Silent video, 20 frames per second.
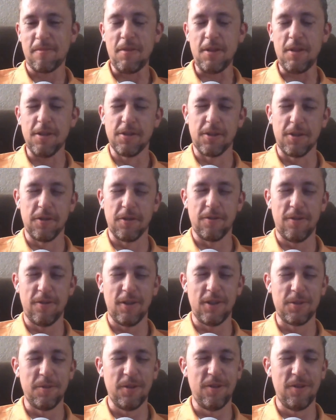So the
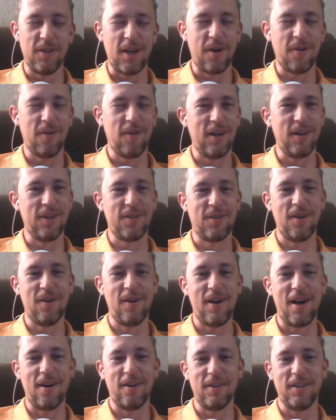first movie I want to throw
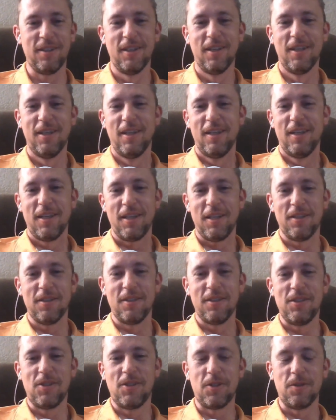out in
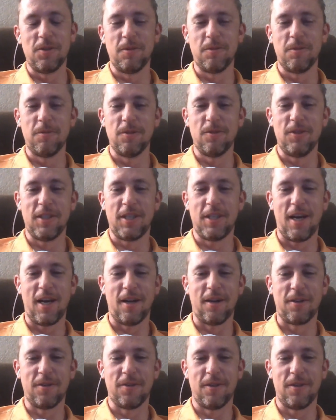the stupid movie
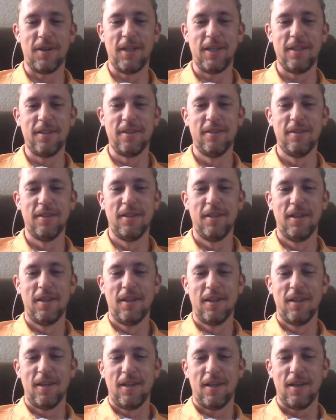category
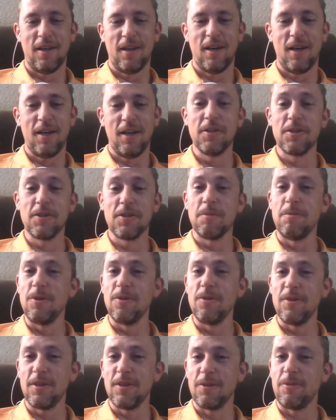is a
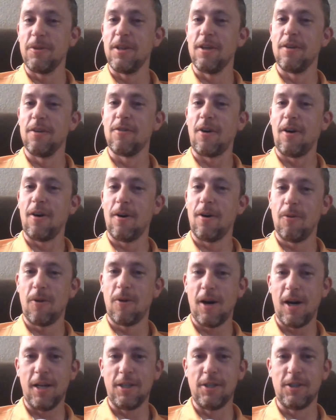movie that we have all
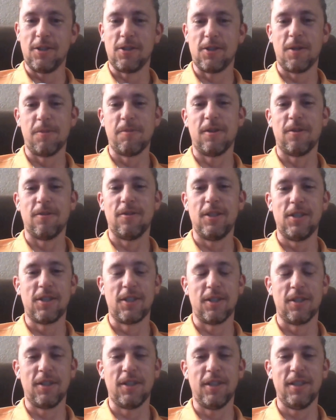watched somewhat
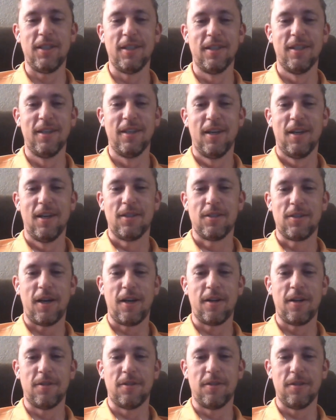recently,
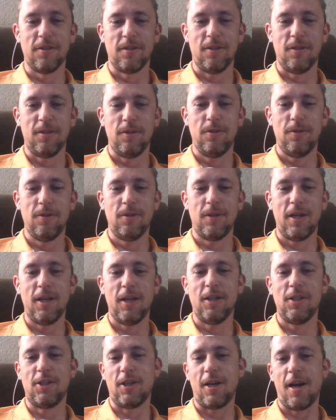titled
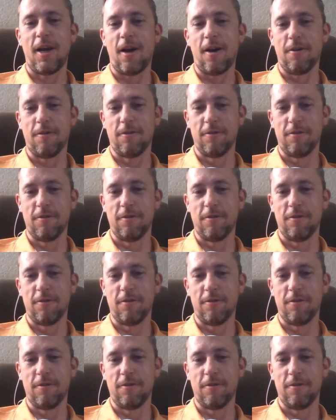UHF.